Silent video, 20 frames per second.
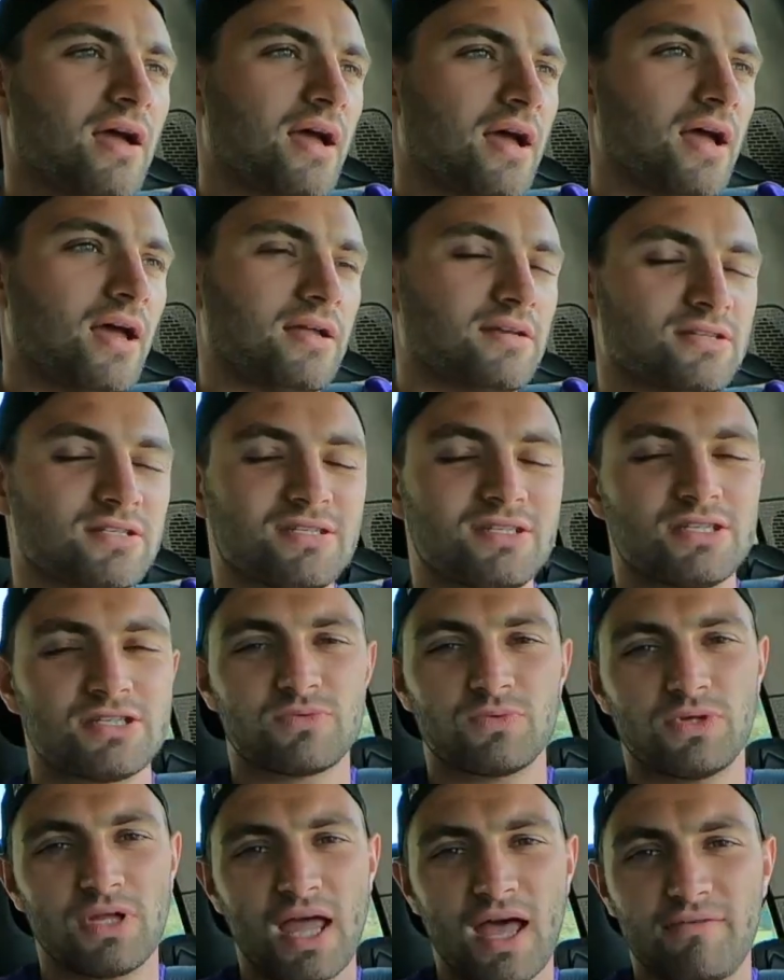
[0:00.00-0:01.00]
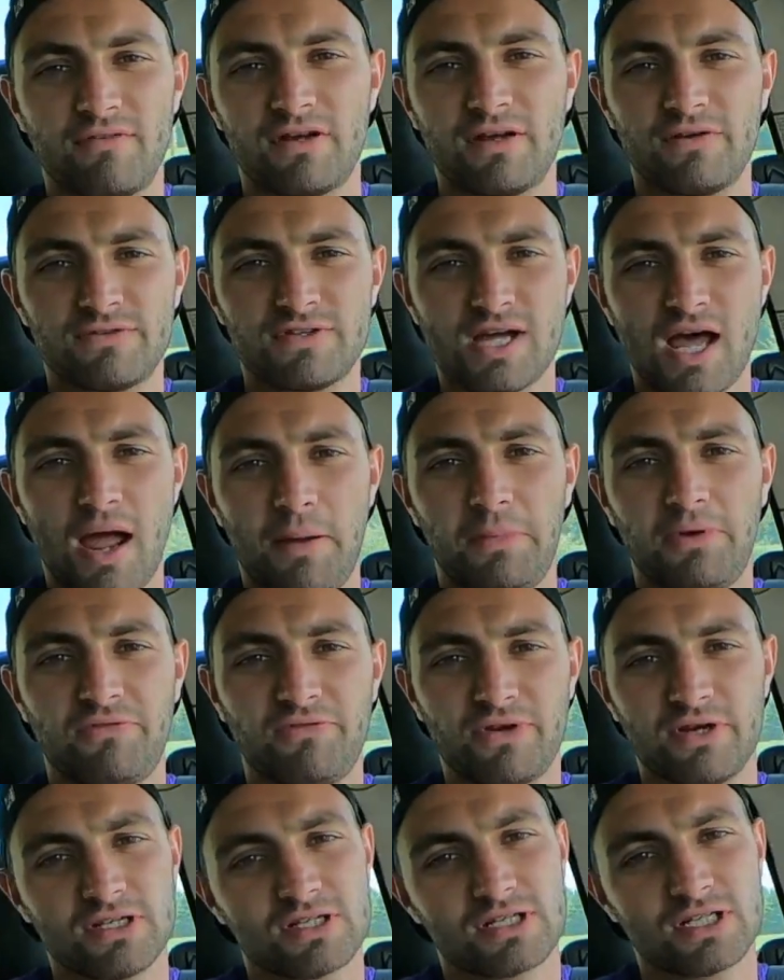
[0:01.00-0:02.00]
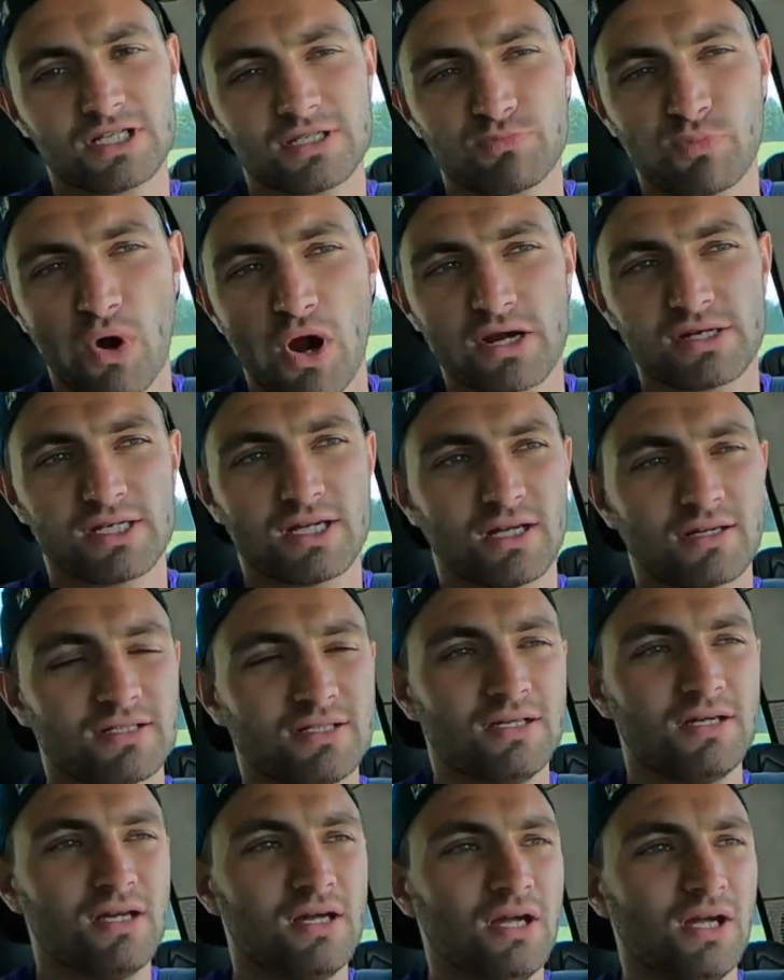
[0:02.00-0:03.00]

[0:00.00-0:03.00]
and just doesn't really have enough time to finish this project.